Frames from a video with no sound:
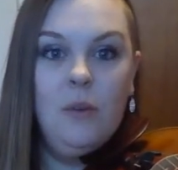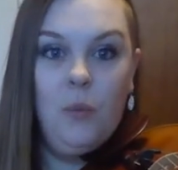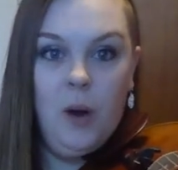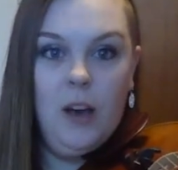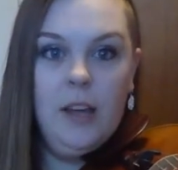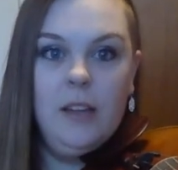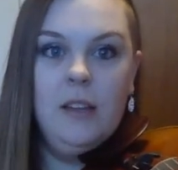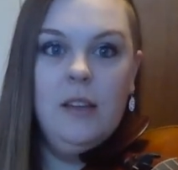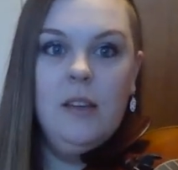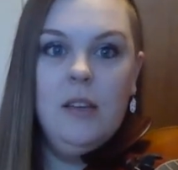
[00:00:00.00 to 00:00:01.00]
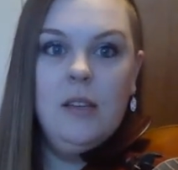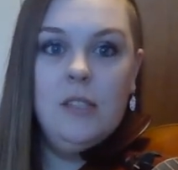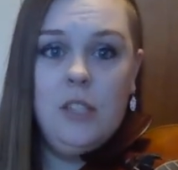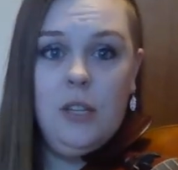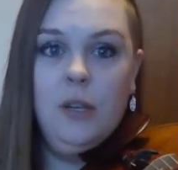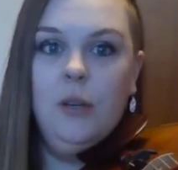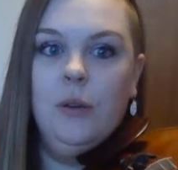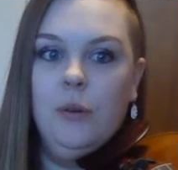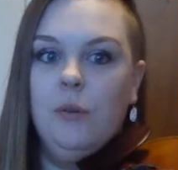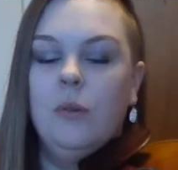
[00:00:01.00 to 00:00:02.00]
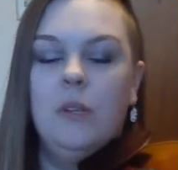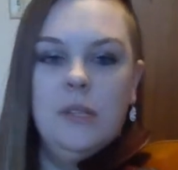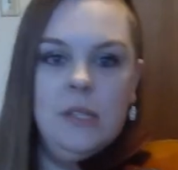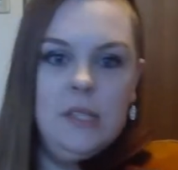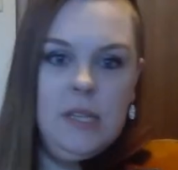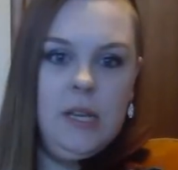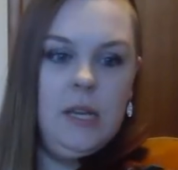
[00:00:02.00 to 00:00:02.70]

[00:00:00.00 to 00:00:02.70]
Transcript: One, two, D,